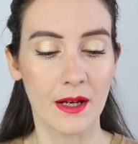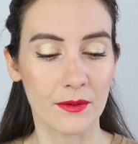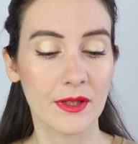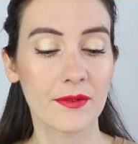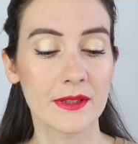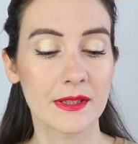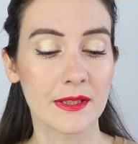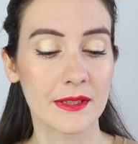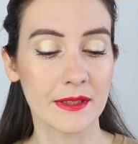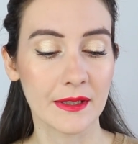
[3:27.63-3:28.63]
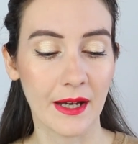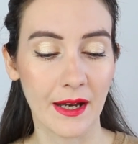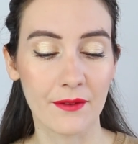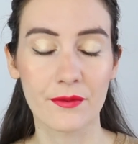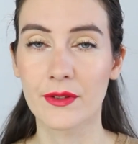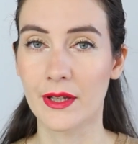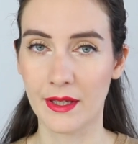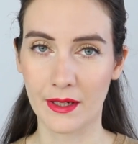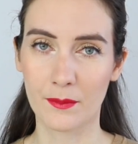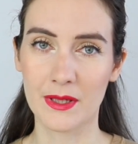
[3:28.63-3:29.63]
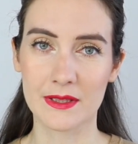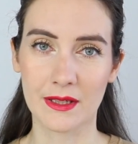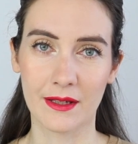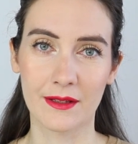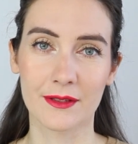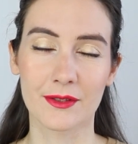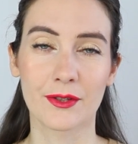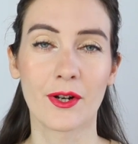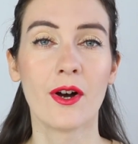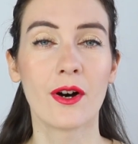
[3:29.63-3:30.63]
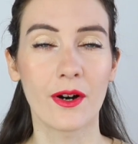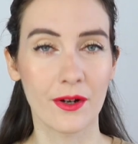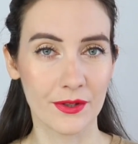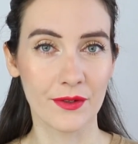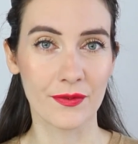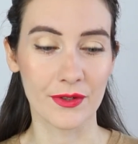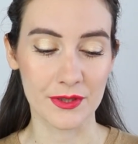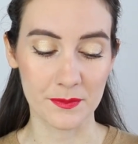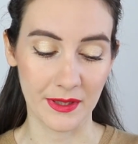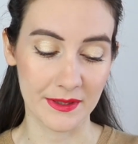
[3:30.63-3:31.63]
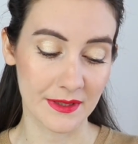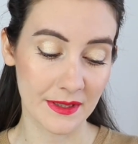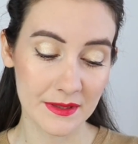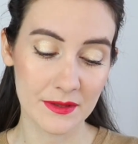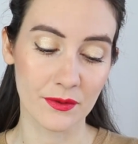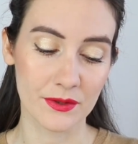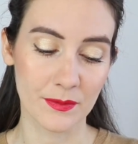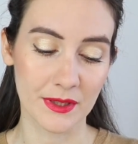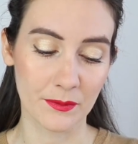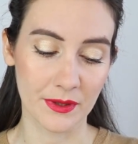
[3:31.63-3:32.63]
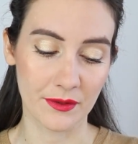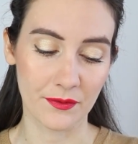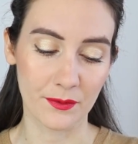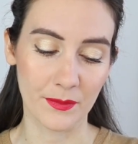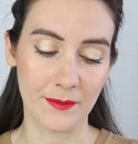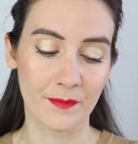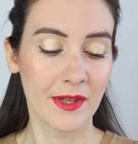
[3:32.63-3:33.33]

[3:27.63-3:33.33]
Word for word: I'll definitely have the Hermès highlighter on the first place. It is going to be the winner for me.